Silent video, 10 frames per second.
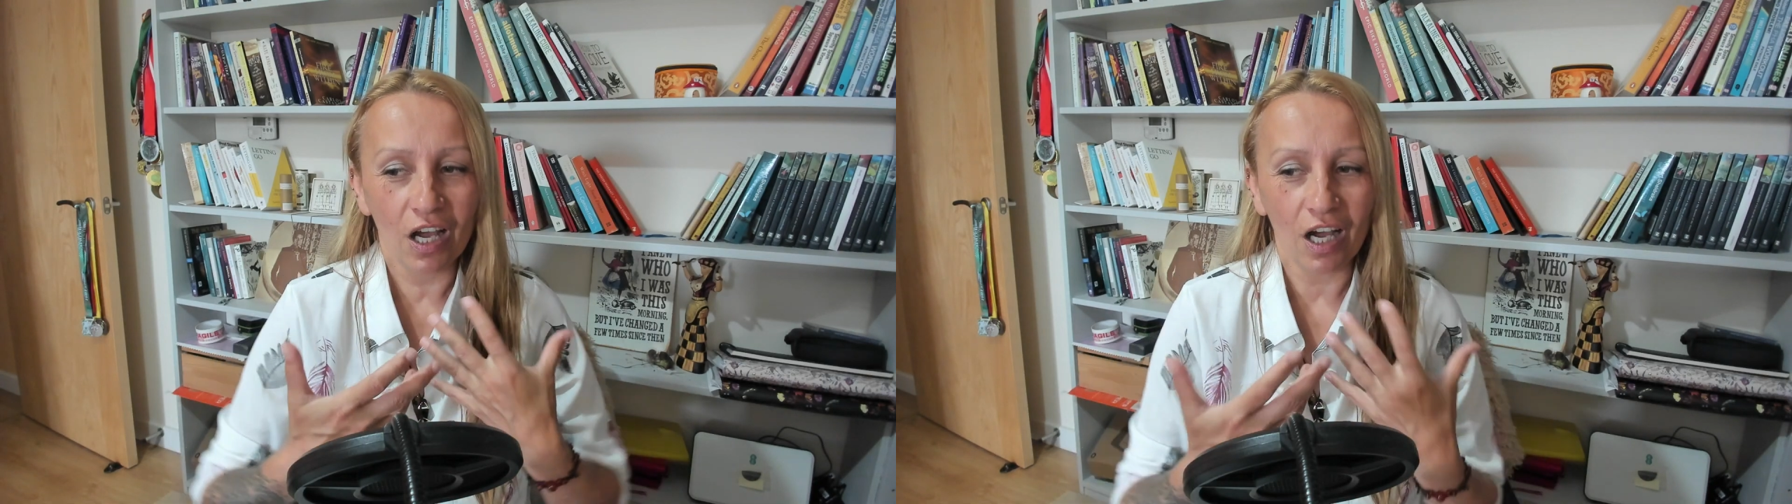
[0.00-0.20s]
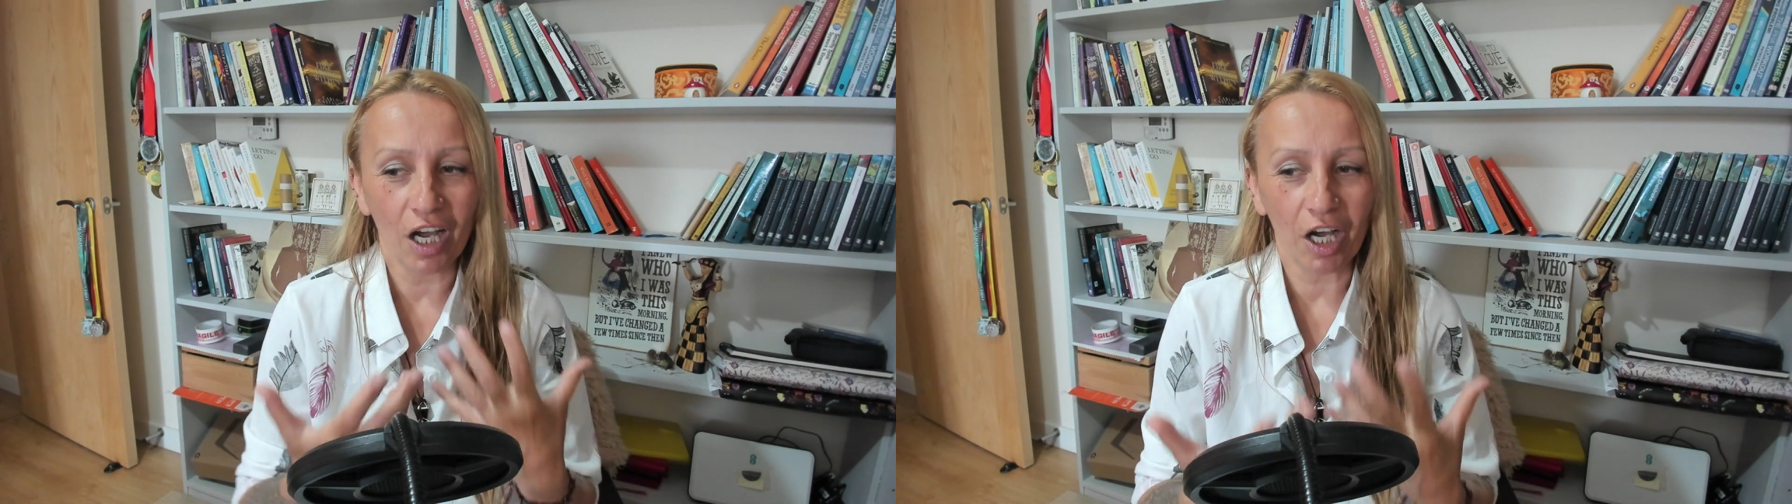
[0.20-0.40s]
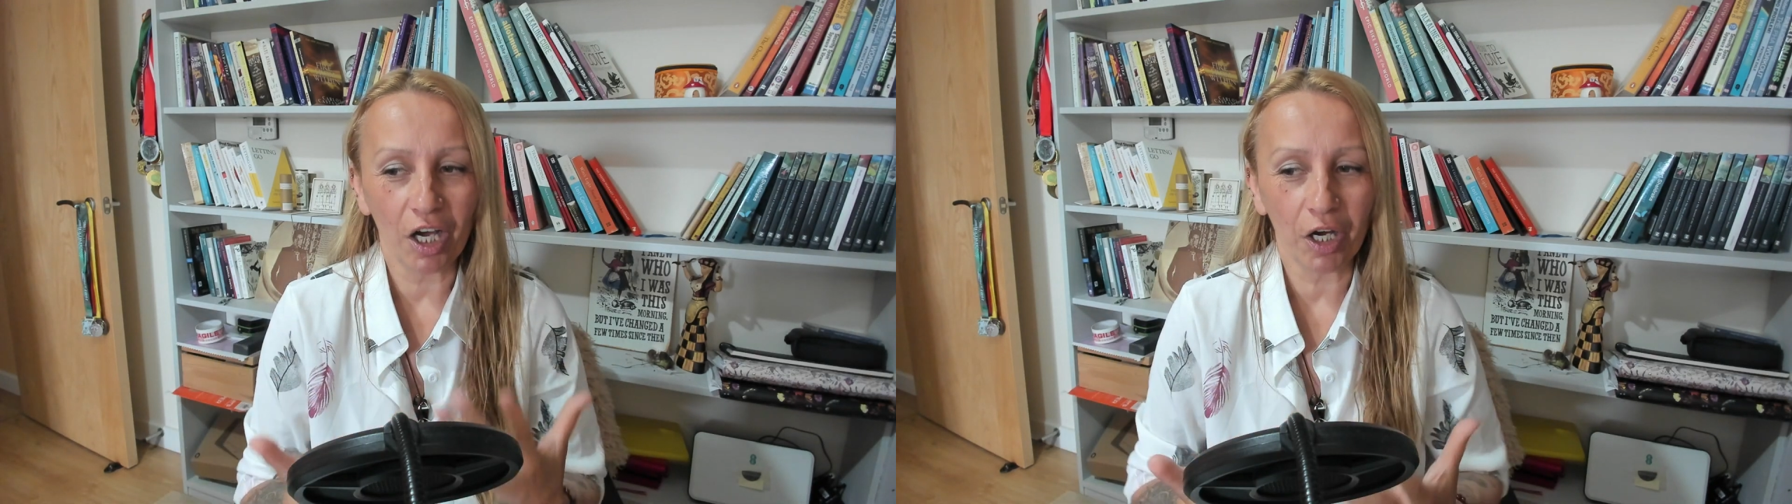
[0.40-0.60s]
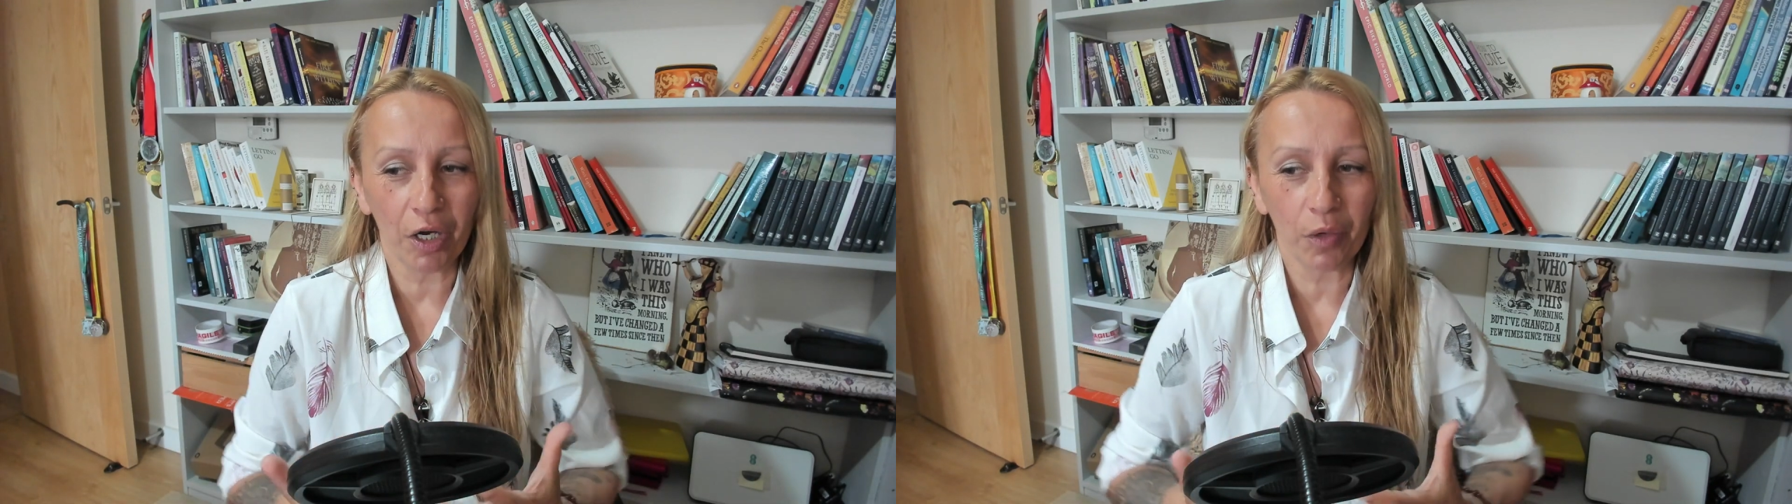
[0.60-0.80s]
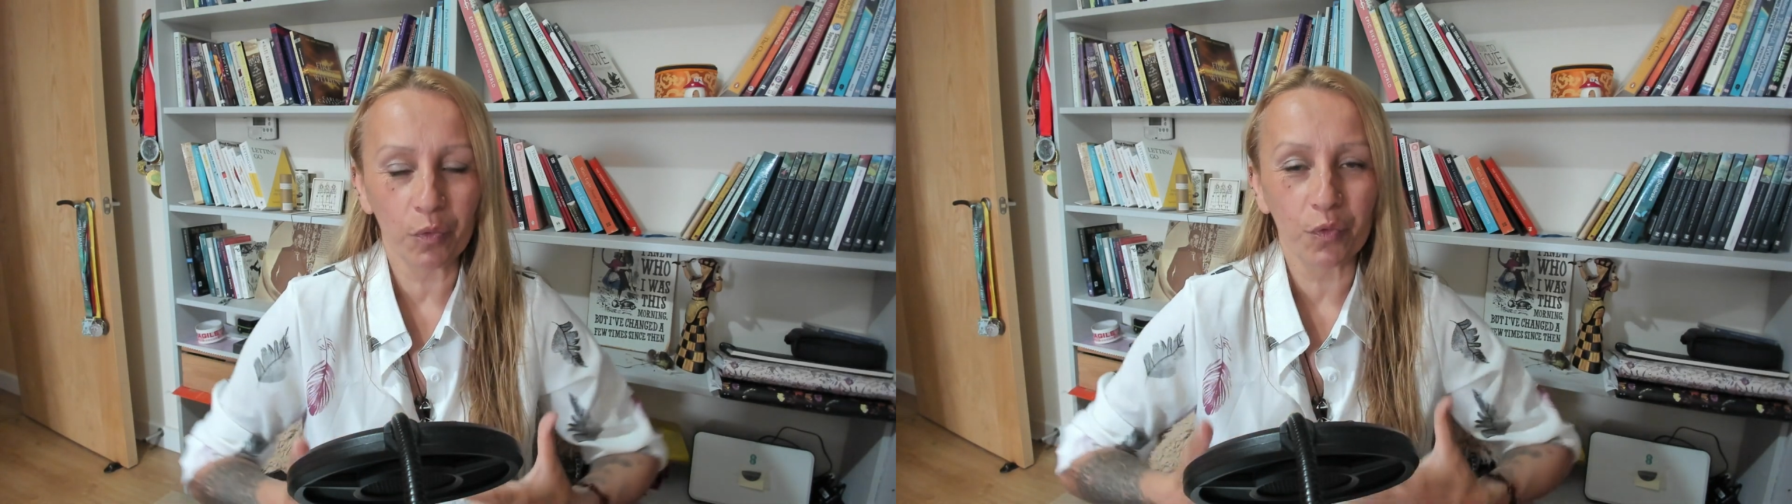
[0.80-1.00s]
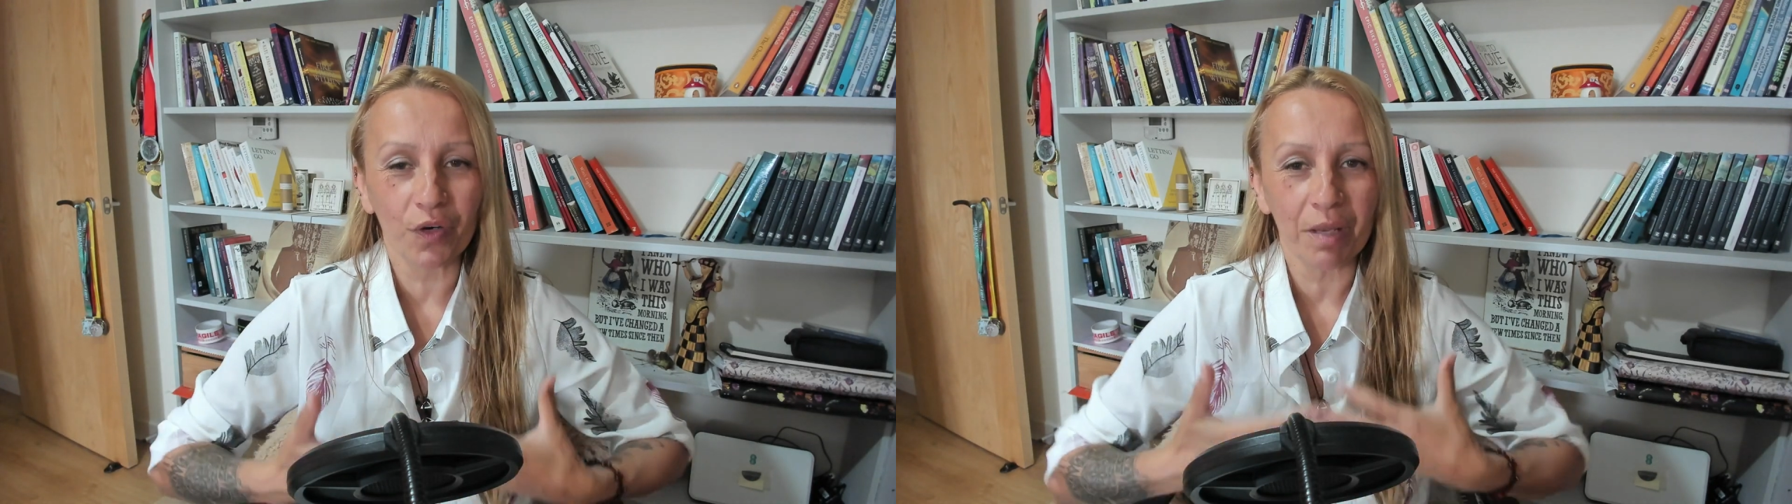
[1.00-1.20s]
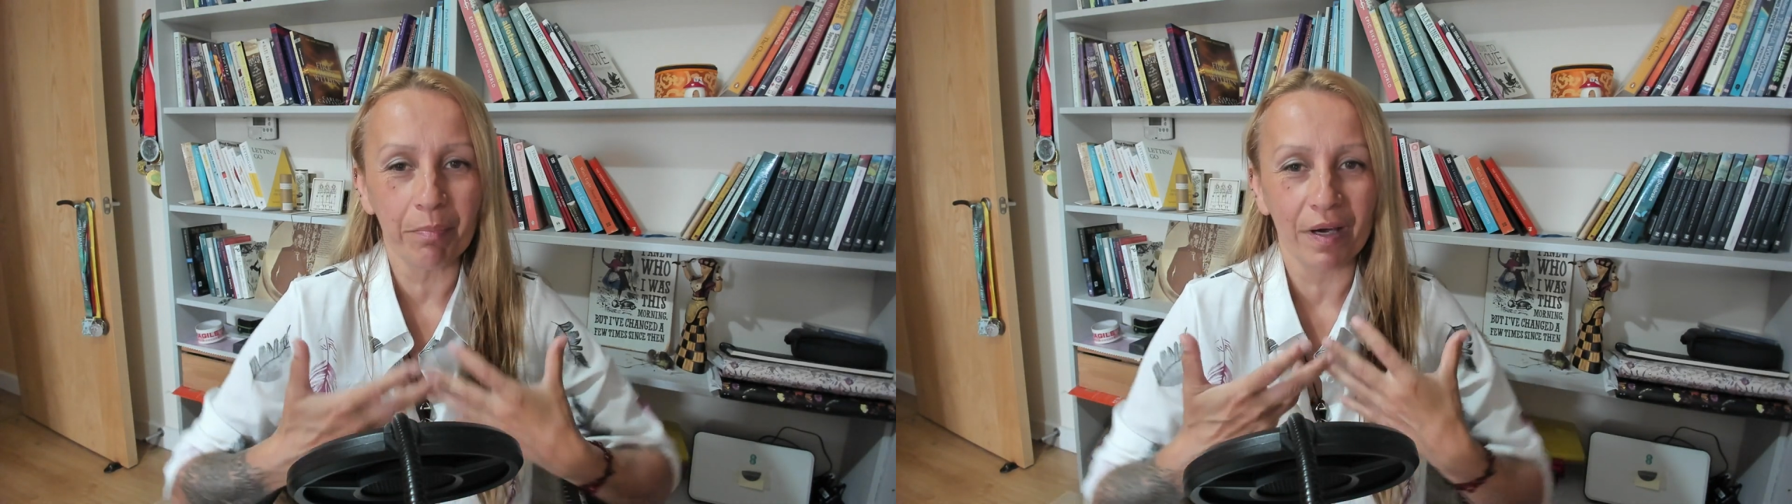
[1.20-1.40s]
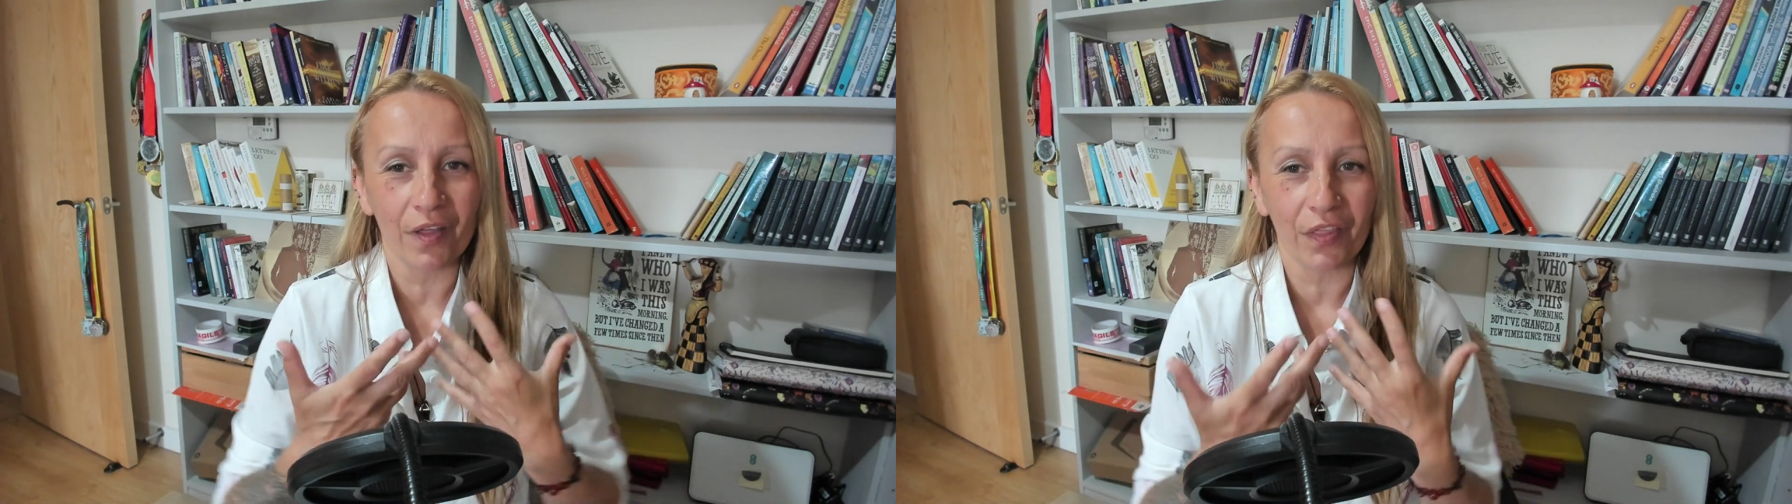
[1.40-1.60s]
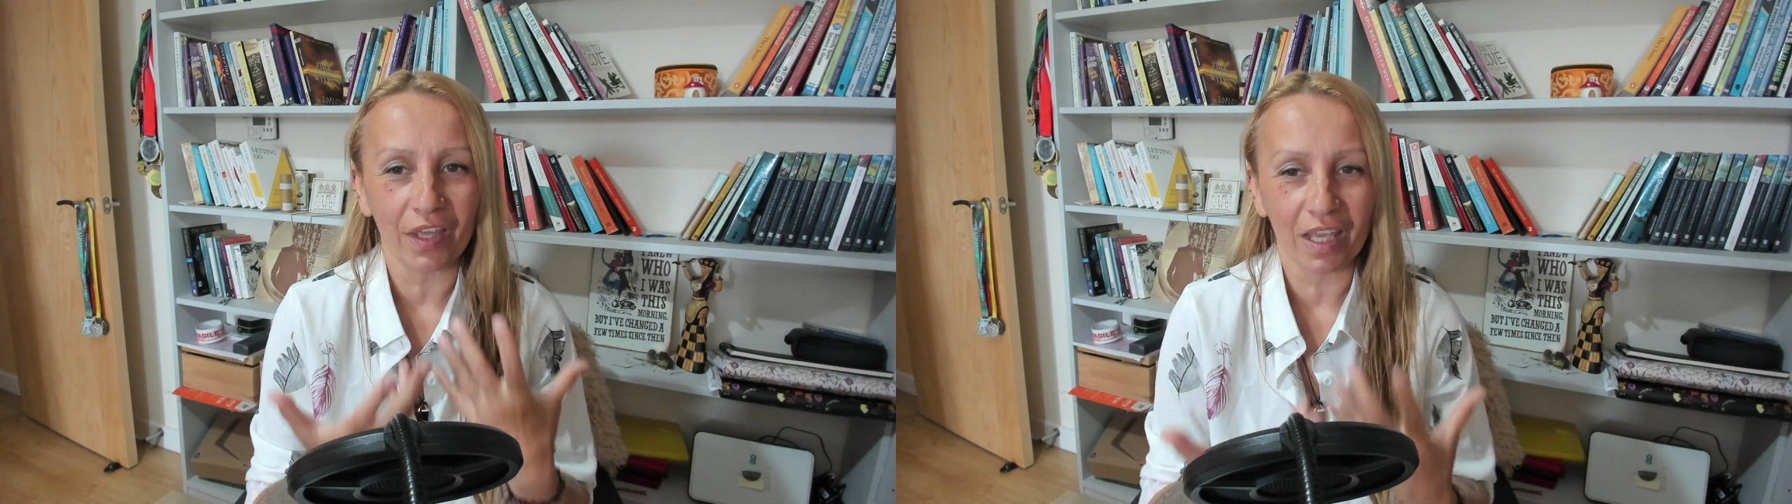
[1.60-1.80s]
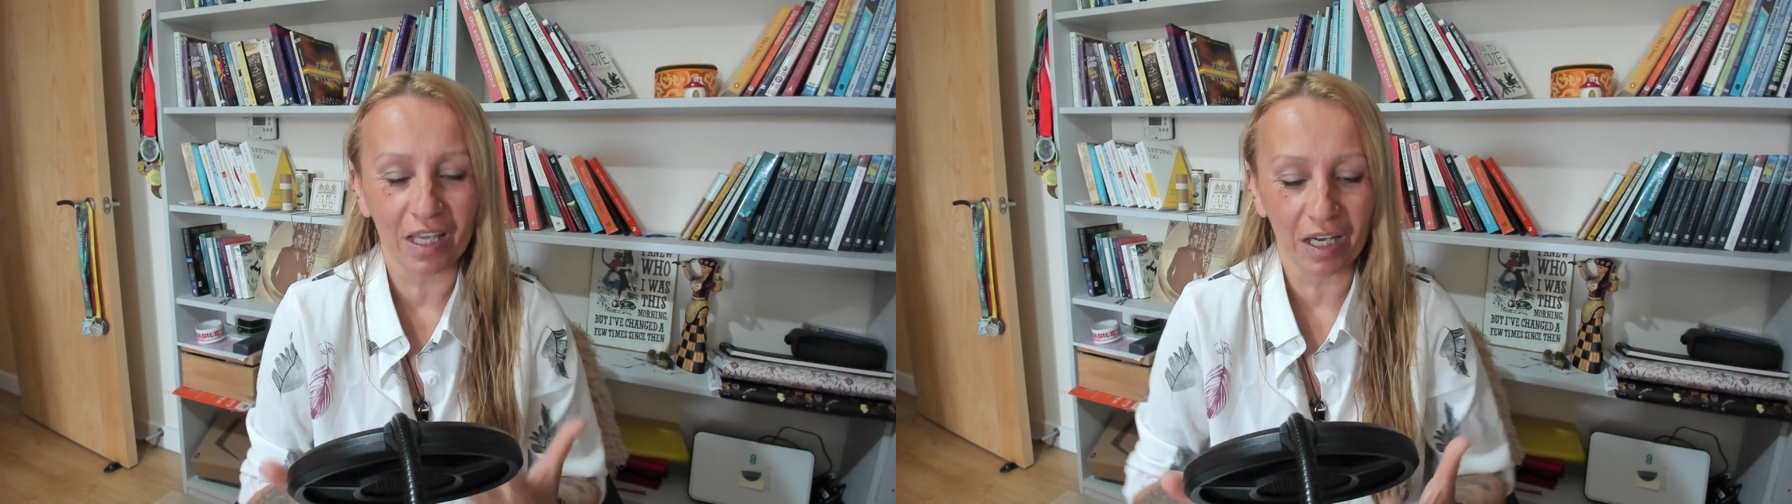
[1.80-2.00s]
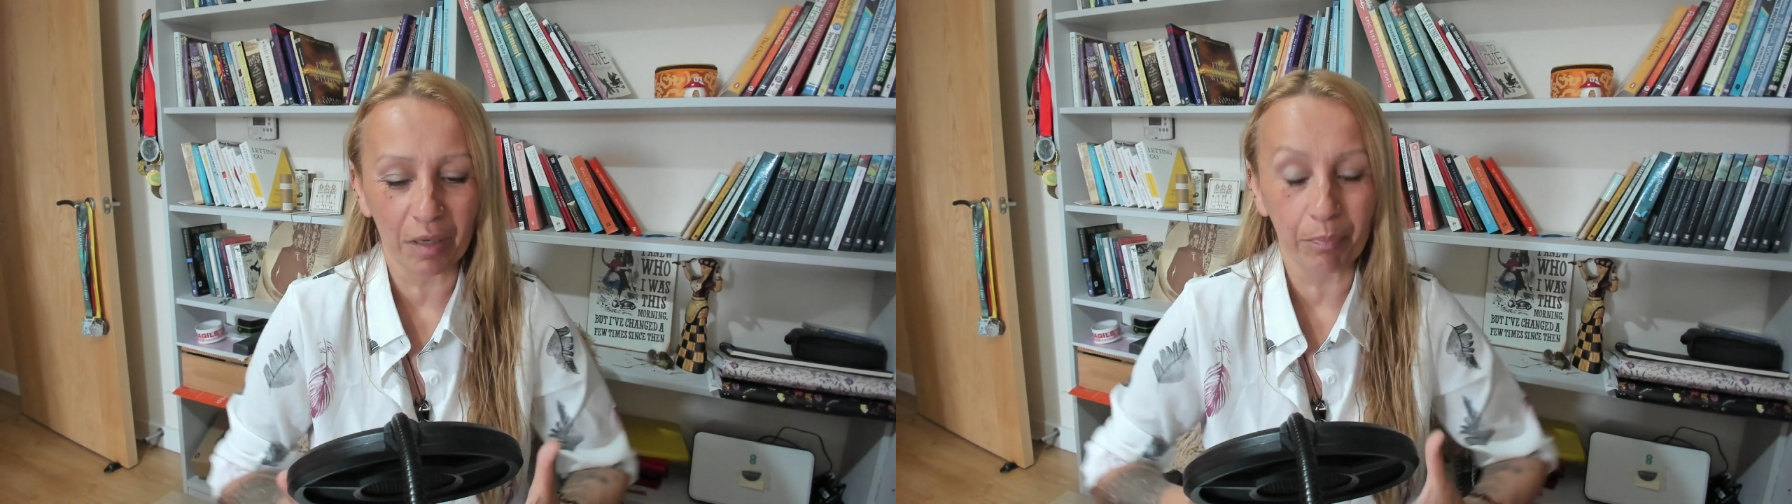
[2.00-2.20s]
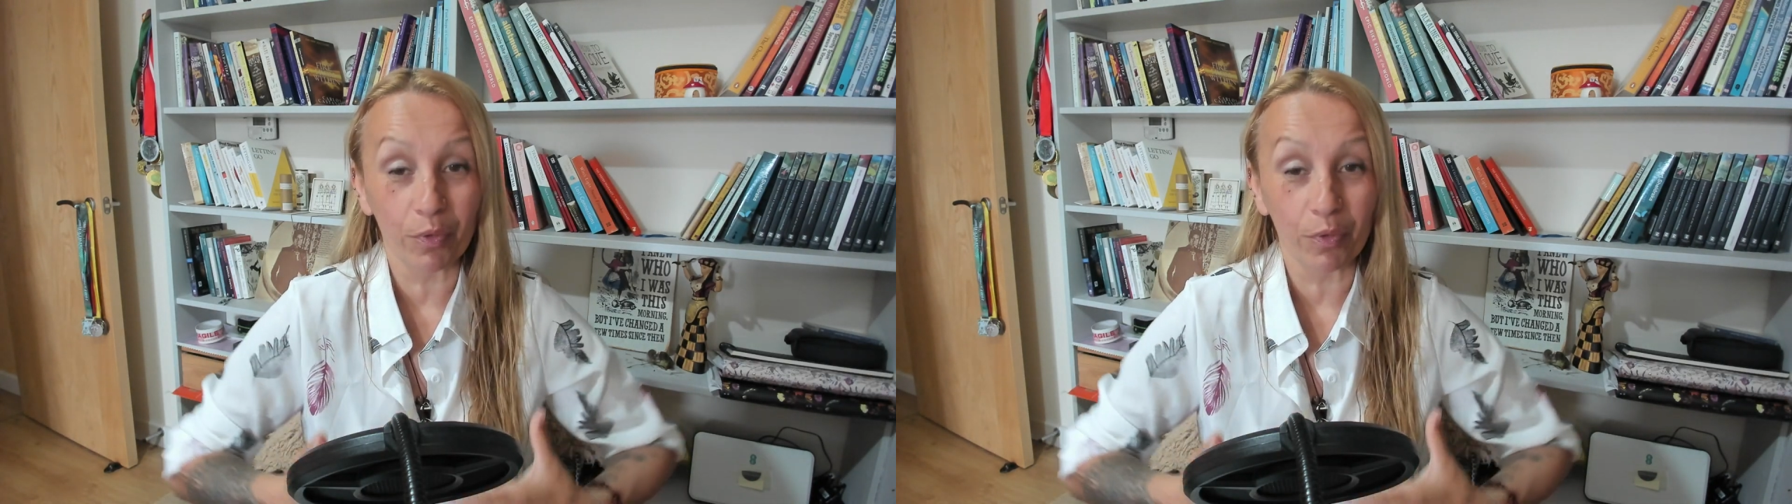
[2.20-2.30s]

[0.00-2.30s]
rebirthing